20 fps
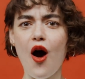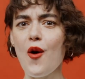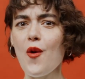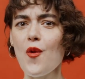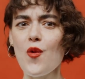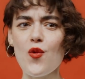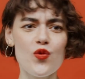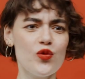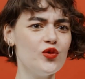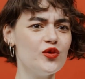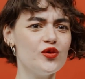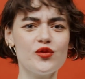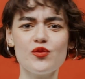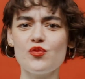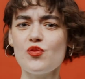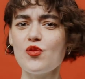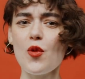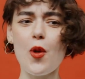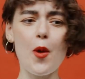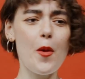that's
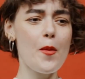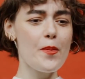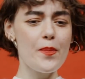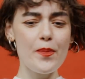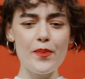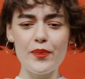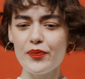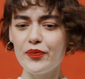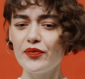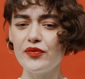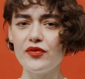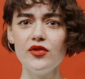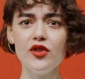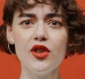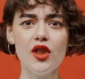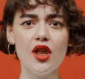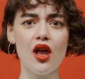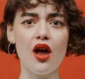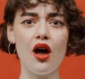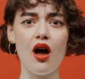probably a big red
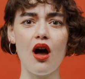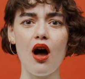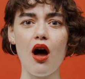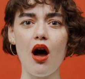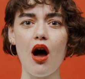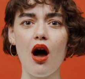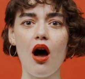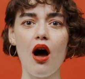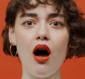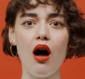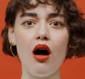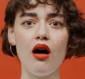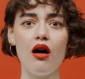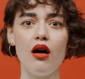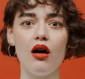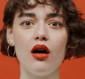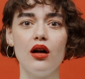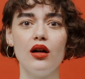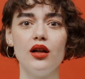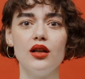flag, and they'd
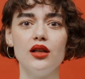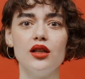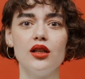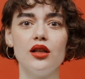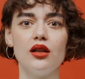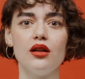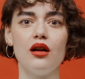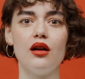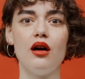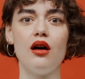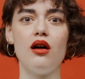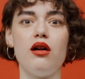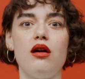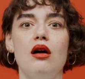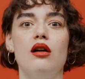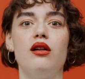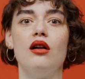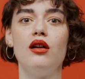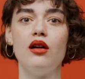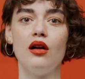probably lose a lot of
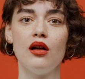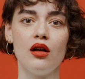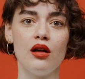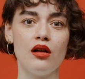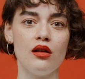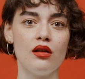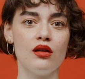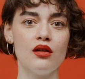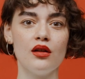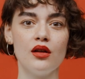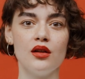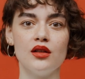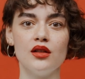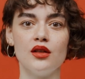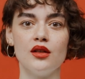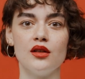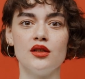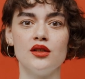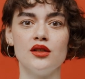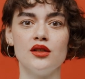trust for you right there. So my